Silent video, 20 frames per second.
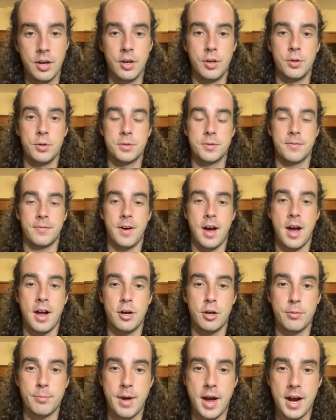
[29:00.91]
whose
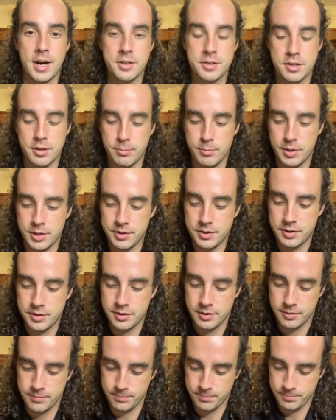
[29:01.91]
vile maxim is
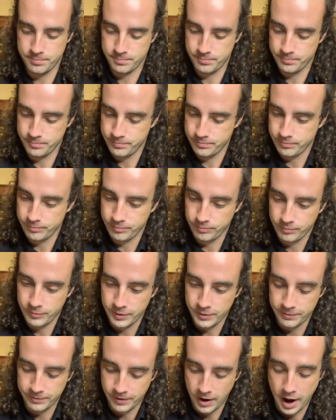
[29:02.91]

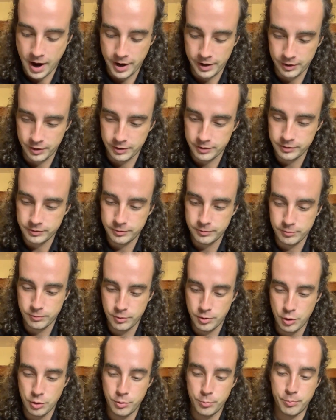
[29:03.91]
vile,
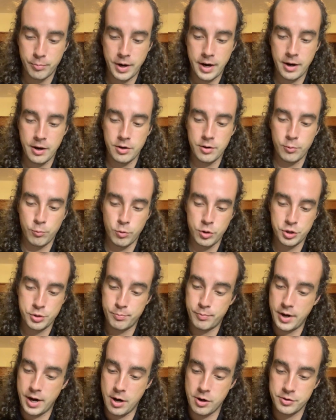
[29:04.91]
which
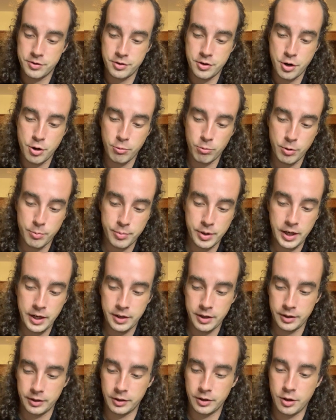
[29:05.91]
bears no
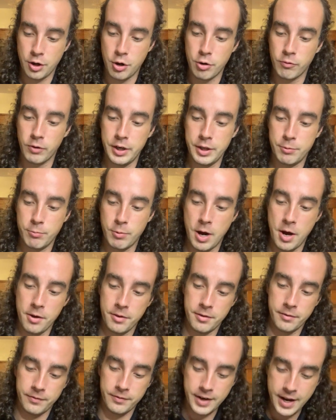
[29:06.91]
repeating. Go read
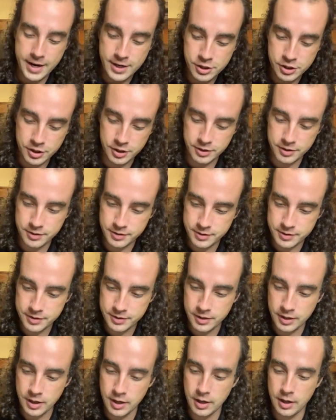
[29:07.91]
Wealth of Nations
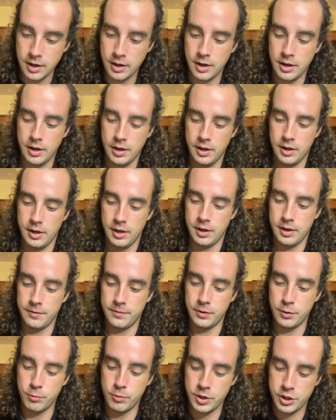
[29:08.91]
if
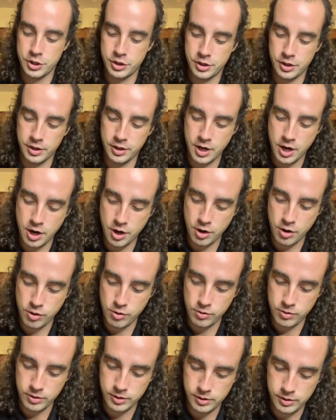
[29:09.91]
you wish to
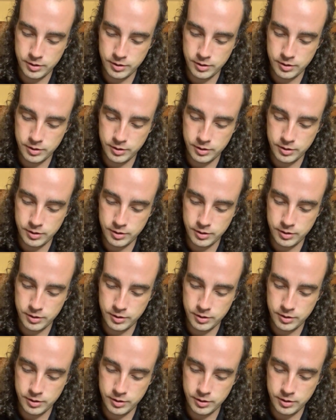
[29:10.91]
know